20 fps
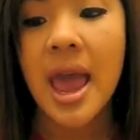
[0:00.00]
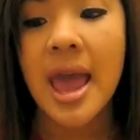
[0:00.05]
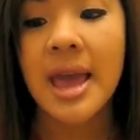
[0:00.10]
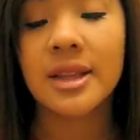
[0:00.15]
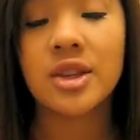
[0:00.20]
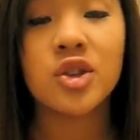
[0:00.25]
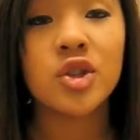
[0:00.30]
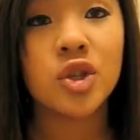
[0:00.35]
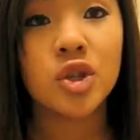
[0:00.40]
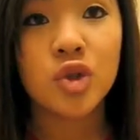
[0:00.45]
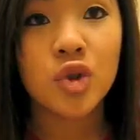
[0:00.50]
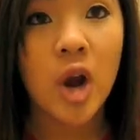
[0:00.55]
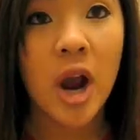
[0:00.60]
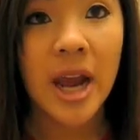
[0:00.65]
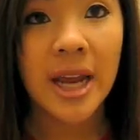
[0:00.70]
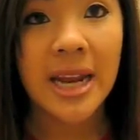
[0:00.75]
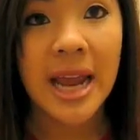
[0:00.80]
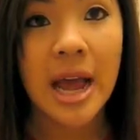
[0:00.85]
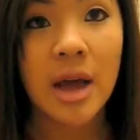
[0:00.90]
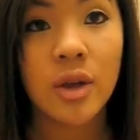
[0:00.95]
And just to
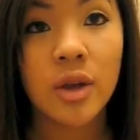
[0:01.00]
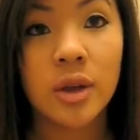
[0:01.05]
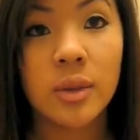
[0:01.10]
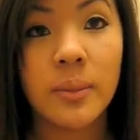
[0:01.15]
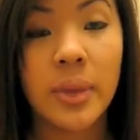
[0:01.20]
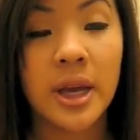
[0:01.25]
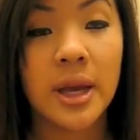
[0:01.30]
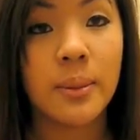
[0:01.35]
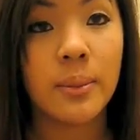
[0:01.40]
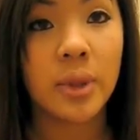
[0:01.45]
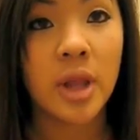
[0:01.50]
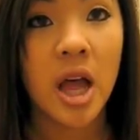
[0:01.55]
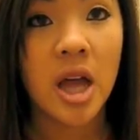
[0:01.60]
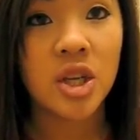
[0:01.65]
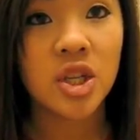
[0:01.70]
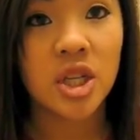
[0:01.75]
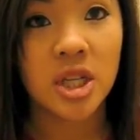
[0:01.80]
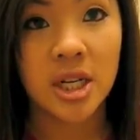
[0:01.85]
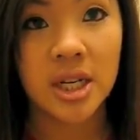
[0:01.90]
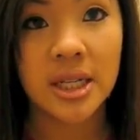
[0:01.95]
try it out, you can pick a
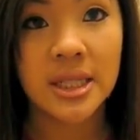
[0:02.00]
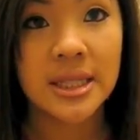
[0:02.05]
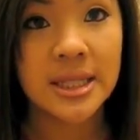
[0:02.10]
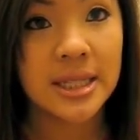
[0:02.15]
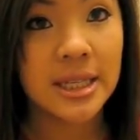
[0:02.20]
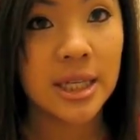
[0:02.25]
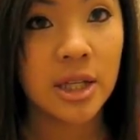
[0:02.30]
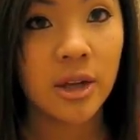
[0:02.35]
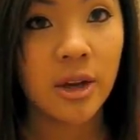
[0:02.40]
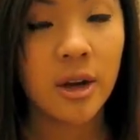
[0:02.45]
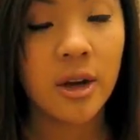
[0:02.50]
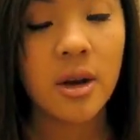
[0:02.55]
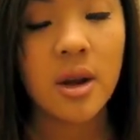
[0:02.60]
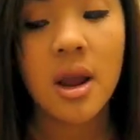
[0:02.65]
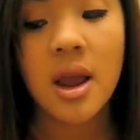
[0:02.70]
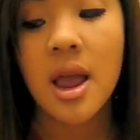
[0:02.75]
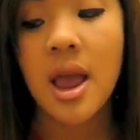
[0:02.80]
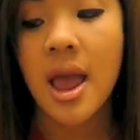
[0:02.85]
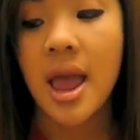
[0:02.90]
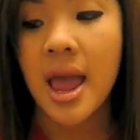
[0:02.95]
blush and a concealer,
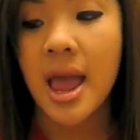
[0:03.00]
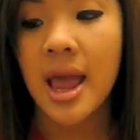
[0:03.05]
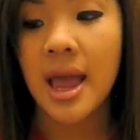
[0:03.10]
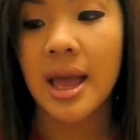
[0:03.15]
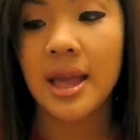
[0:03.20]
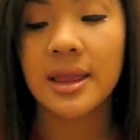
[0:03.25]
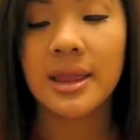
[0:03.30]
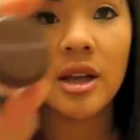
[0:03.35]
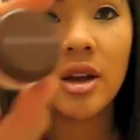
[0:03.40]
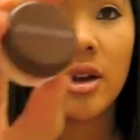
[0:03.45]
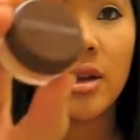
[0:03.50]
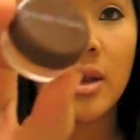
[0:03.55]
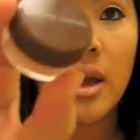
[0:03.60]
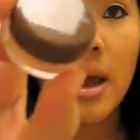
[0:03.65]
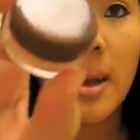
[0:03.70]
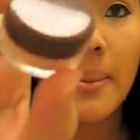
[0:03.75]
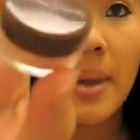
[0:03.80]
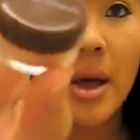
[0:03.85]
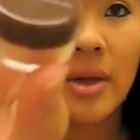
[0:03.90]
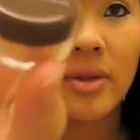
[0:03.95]
and
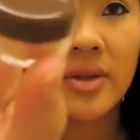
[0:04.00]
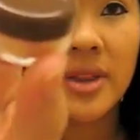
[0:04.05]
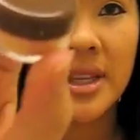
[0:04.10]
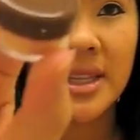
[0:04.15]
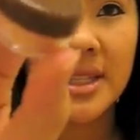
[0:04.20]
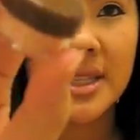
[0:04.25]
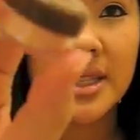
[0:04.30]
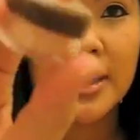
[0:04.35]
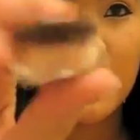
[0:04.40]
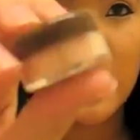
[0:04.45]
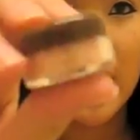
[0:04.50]
about this